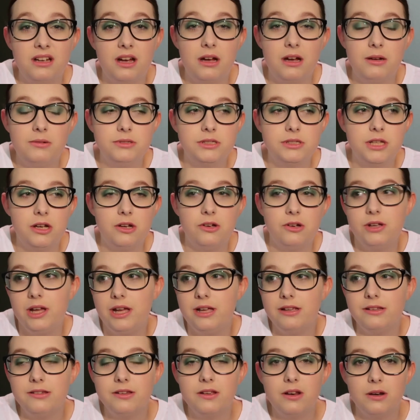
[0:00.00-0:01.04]
I was like, okay,
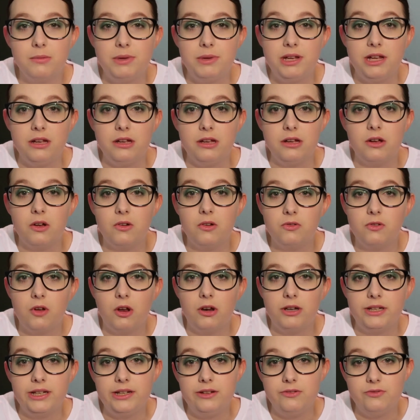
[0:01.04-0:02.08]
it's gonna be a
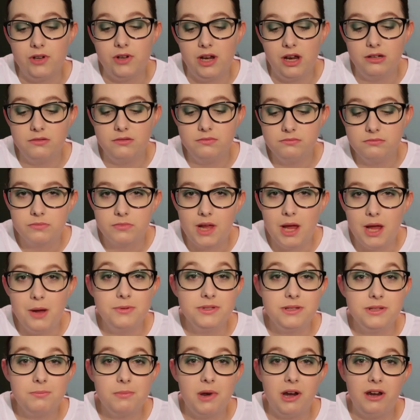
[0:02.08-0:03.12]
fun evening. It was
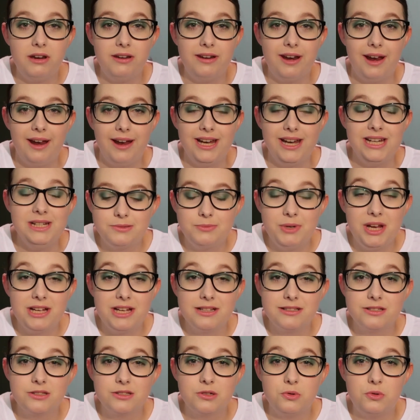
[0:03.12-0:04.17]
a Monday, we
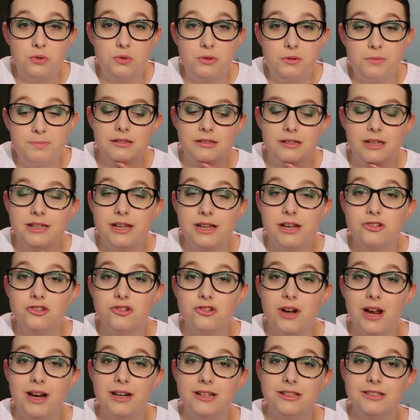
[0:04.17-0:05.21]
had school. Natasha
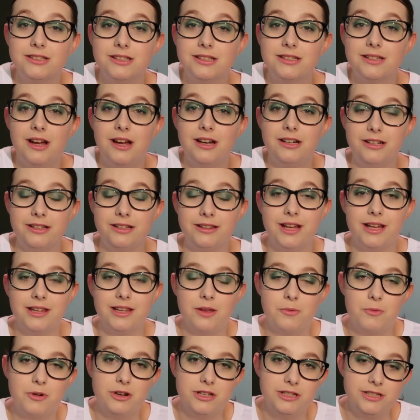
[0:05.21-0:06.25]
and Alice decided that they
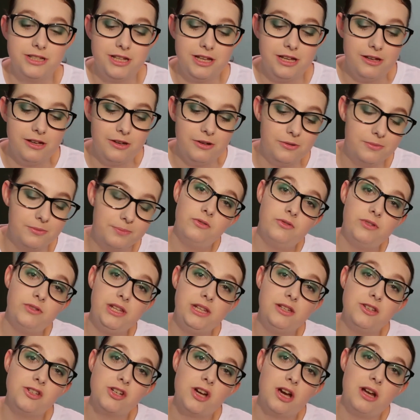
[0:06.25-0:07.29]
wanted to queue for the
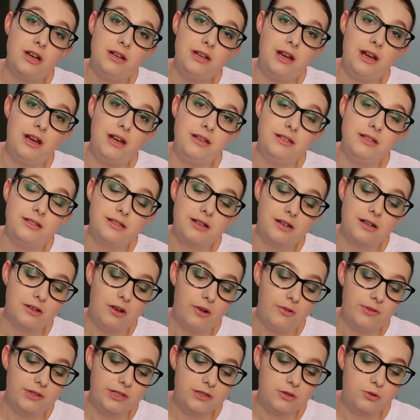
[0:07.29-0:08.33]
entire day instead of
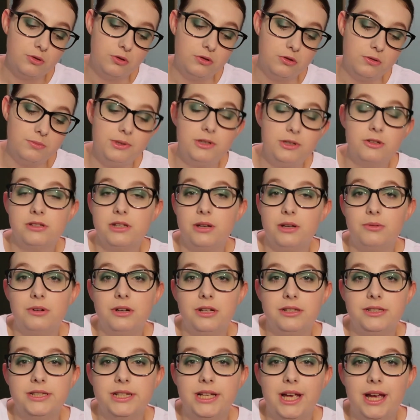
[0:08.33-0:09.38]
going to school because they
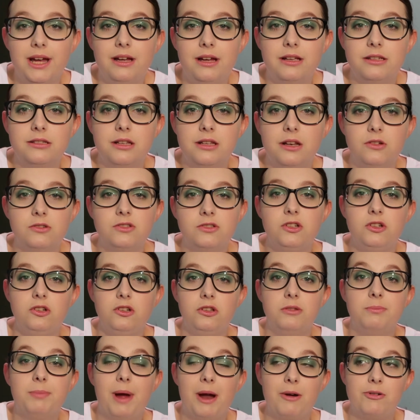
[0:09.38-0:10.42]
wanted to get as close to
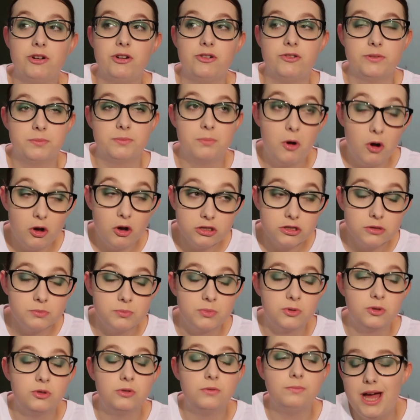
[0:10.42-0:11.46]
the barrier as
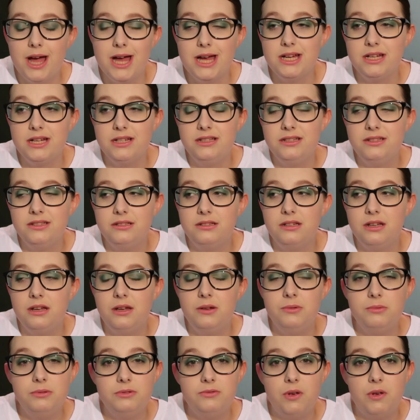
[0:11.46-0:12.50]
possible. And it
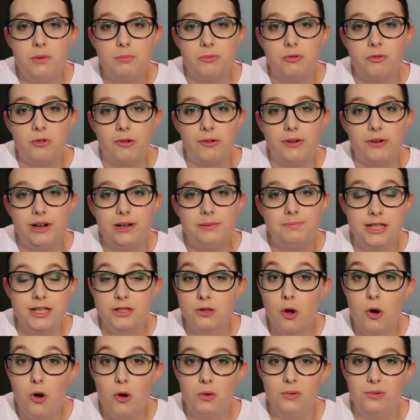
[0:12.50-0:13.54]
was February, it's
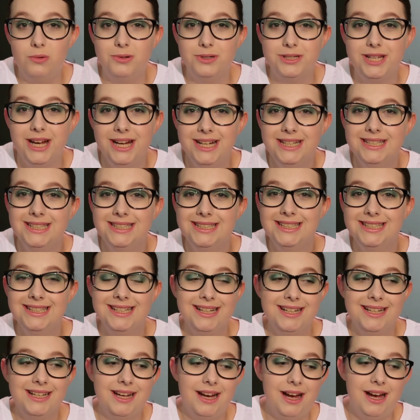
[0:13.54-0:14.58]
cold.
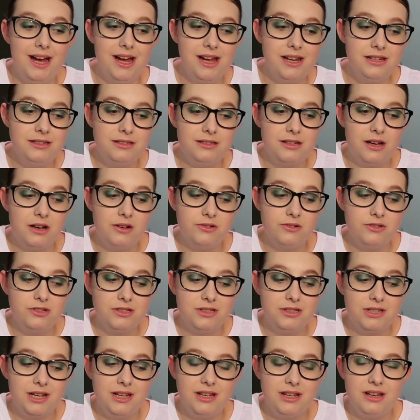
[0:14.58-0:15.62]
And I was
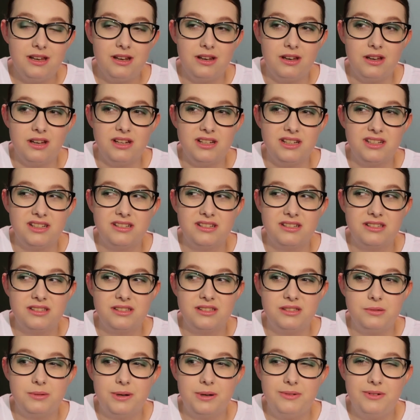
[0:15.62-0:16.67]
just thinking like,
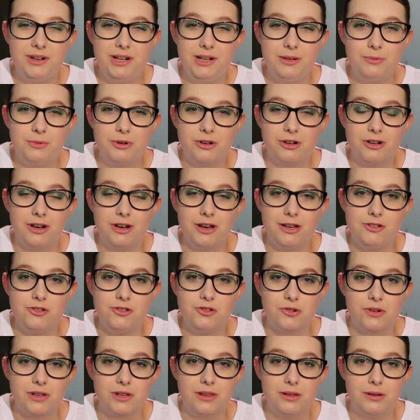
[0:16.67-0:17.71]
do I really want to like
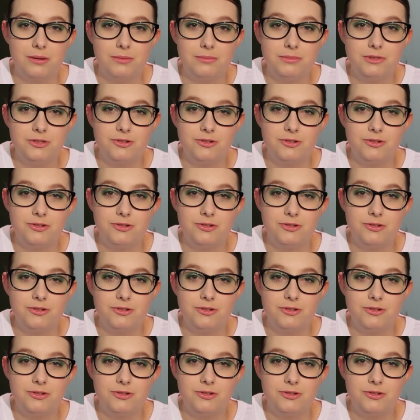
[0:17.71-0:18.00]
join them?